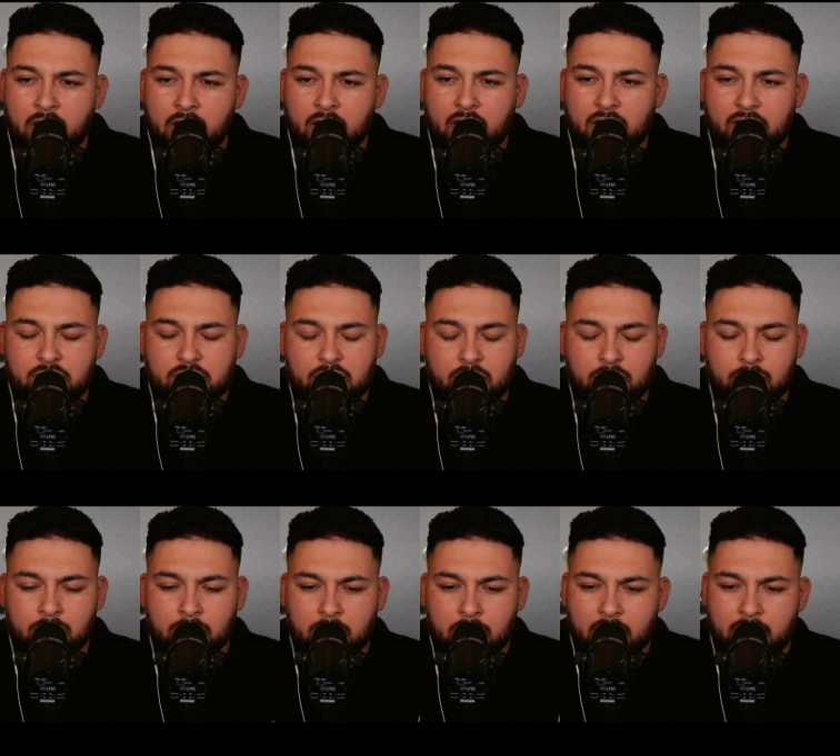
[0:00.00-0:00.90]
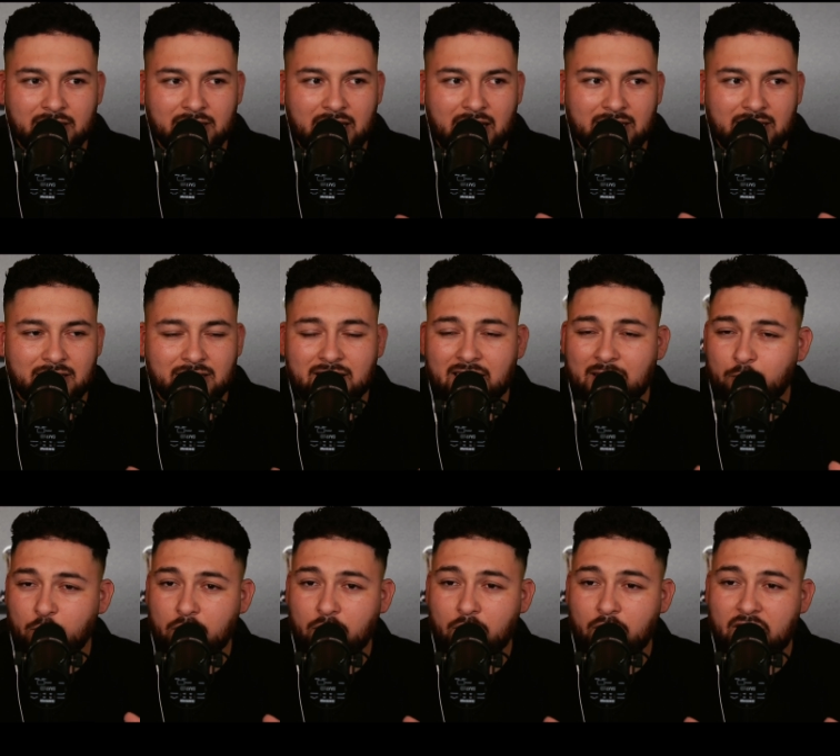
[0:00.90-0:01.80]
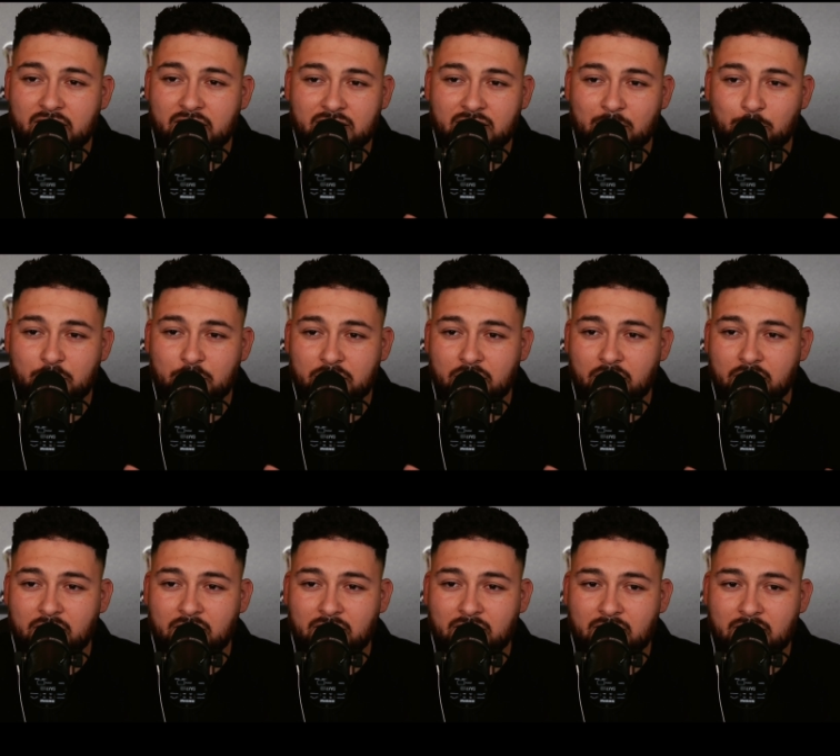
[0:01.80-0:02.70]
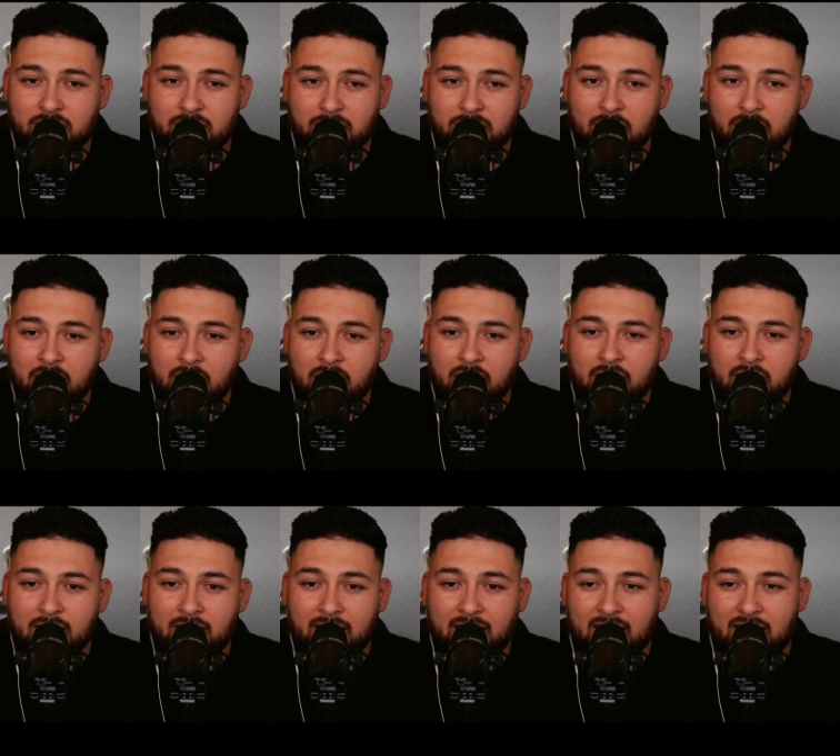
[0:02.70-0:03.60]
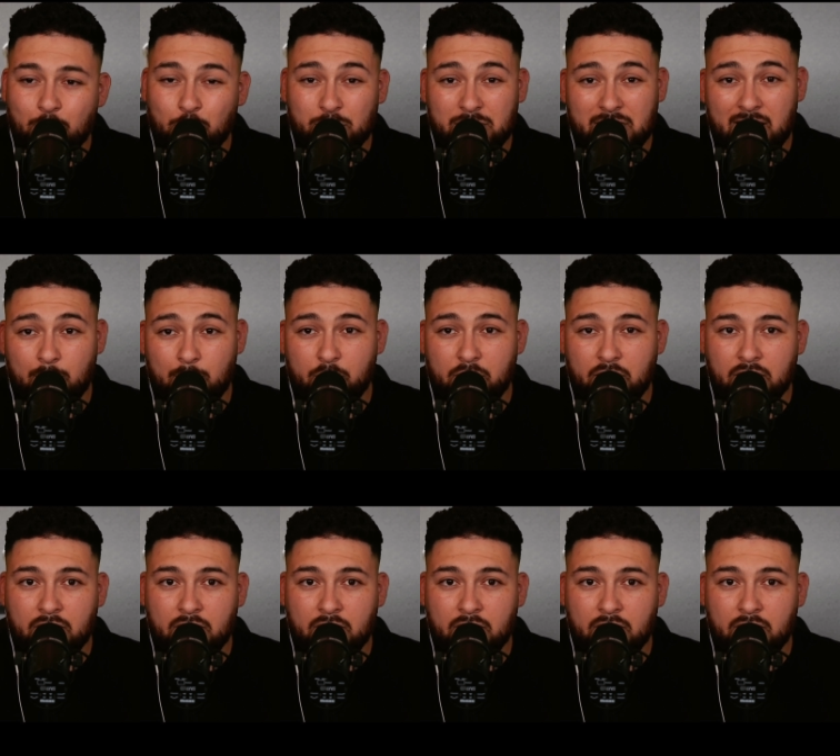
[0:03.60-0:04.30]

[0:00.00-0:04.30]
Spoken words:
And so as the time progressed and we saw that this game was happening,